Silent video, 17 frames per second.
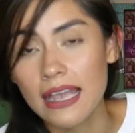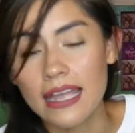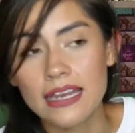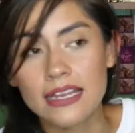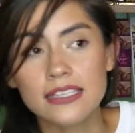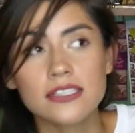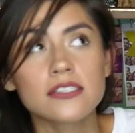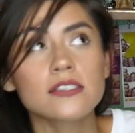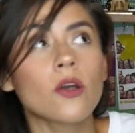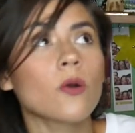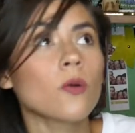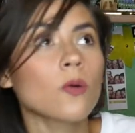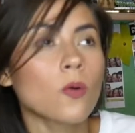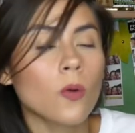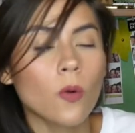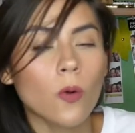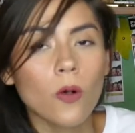It is so
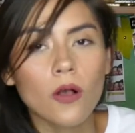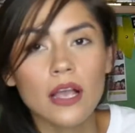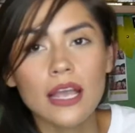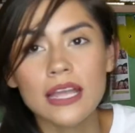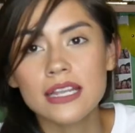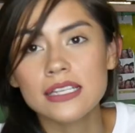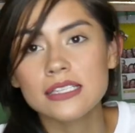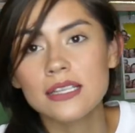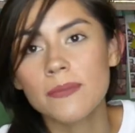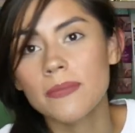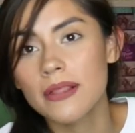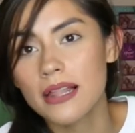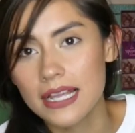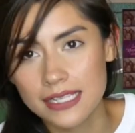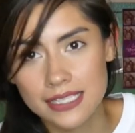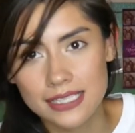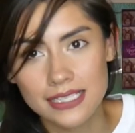cool. It is a
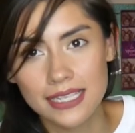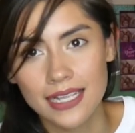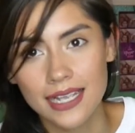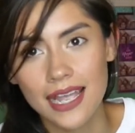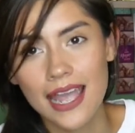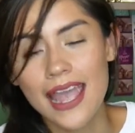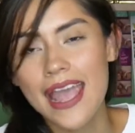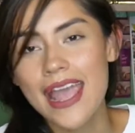blessing.